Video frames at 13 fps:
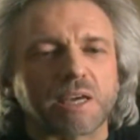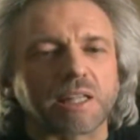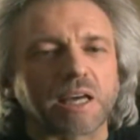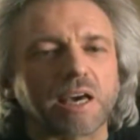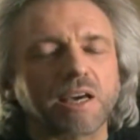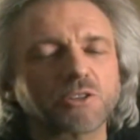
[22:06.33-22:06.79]

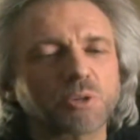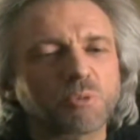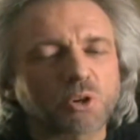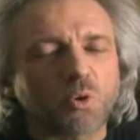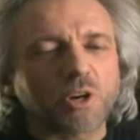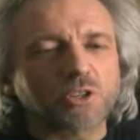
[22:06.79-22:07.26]
And I asked
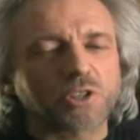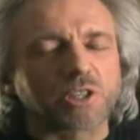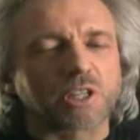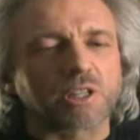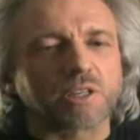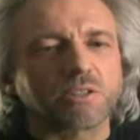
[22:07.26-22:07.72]
him a
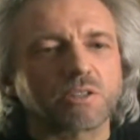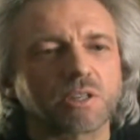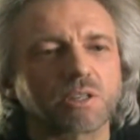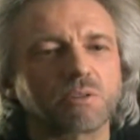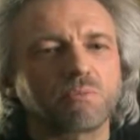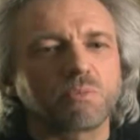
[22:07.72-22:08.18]
question, and I
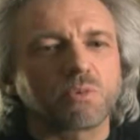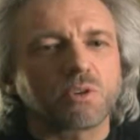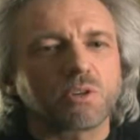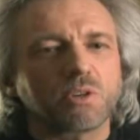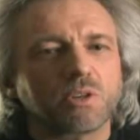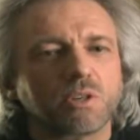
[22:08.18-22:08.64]
said,
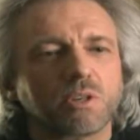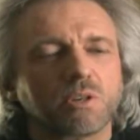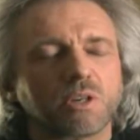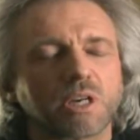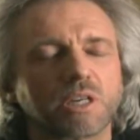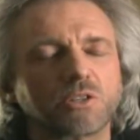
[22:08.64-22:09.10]

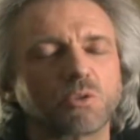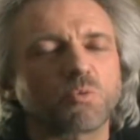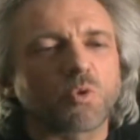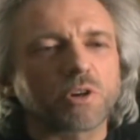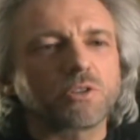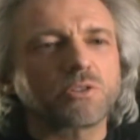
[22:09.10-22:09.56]

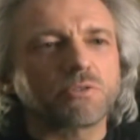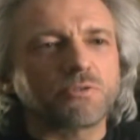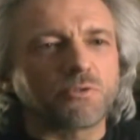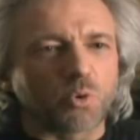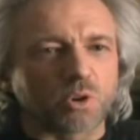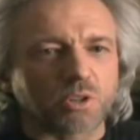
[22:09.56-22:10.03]
what is the
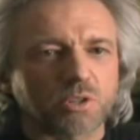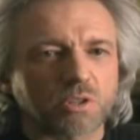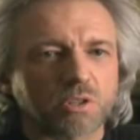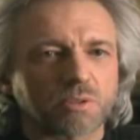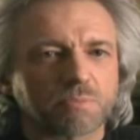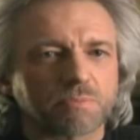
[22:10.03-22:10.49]

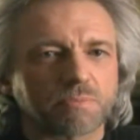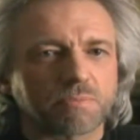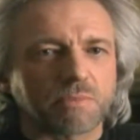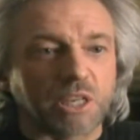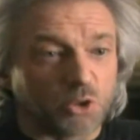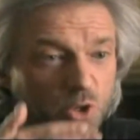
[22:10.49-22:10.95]
force
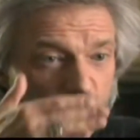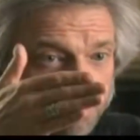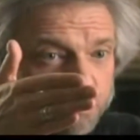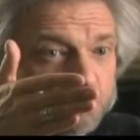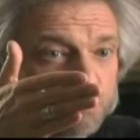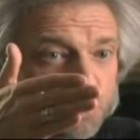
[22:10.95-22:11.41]
in
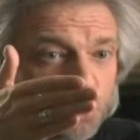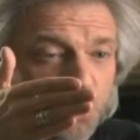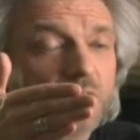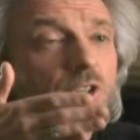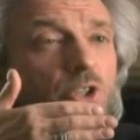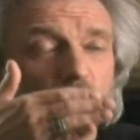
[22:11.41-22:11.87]
your
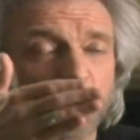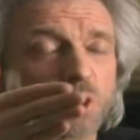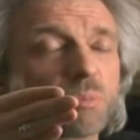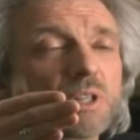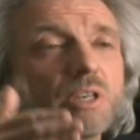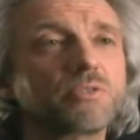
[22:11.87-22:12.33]
tradition, in
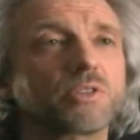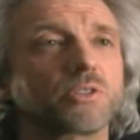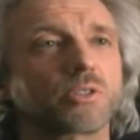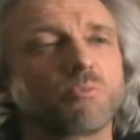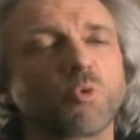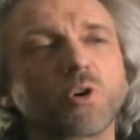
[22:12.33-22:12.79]
your belief
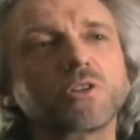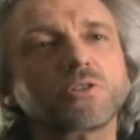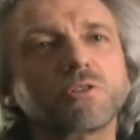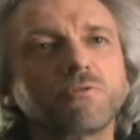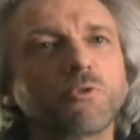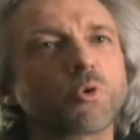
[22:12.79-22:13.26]
system? What
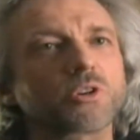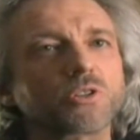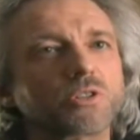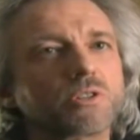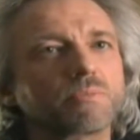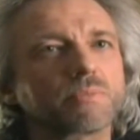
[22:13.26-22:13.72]
is the
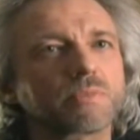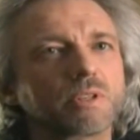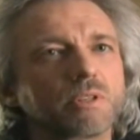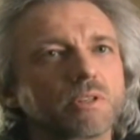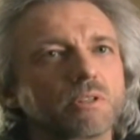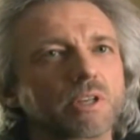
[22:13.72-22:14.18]
force
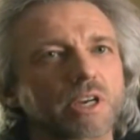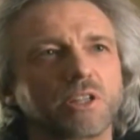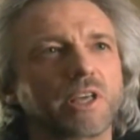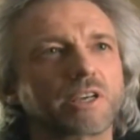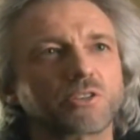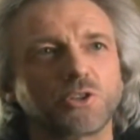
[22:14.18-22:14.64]
that
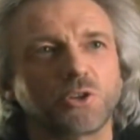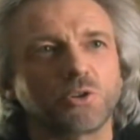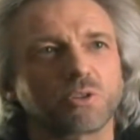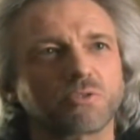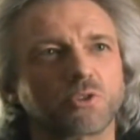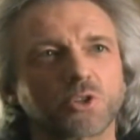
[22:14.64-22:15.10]
connects the
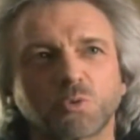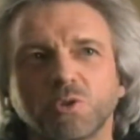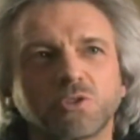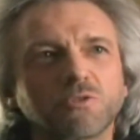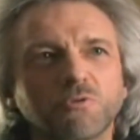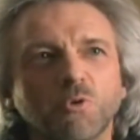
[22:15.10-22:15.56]
universe?
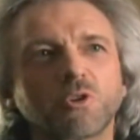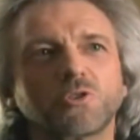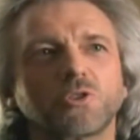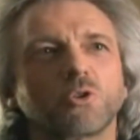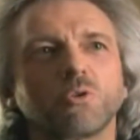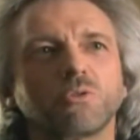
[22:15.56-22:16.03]
What's the
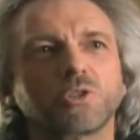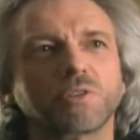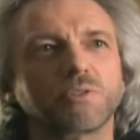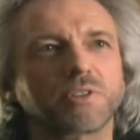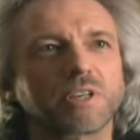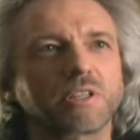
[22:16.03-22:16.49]
force that holds
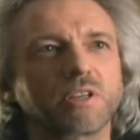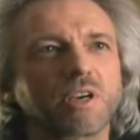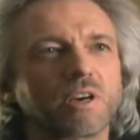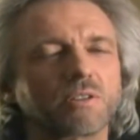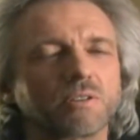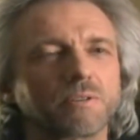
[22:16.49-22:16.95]
everything
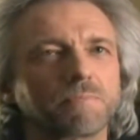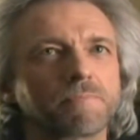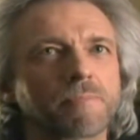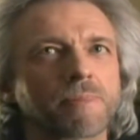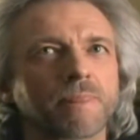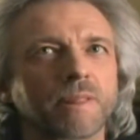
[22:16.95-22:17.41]
together?
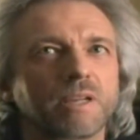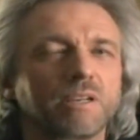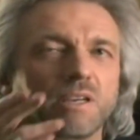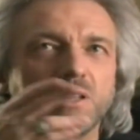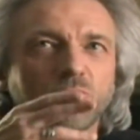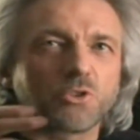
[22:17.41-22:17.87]

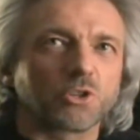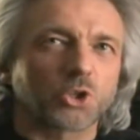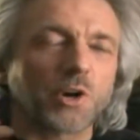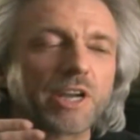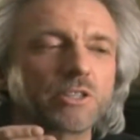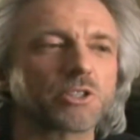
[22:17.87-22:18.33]
And through
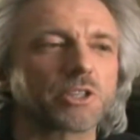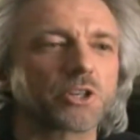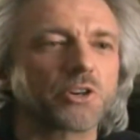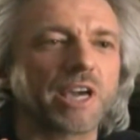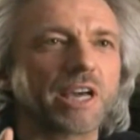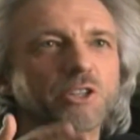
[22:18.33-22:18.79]
the
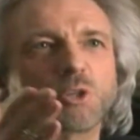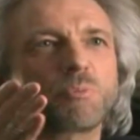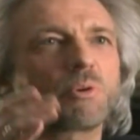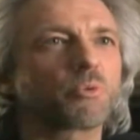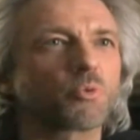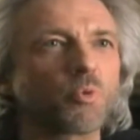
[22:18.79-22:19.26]
translator, he
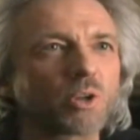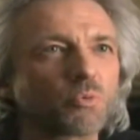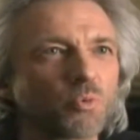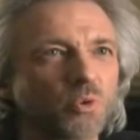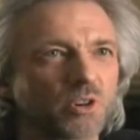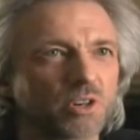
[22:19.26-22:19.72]
answered me with
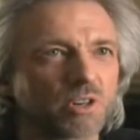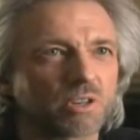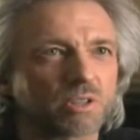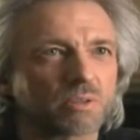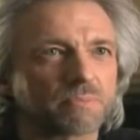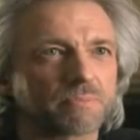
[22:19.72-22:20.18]
one
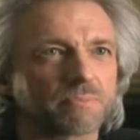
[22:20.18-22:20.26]
word.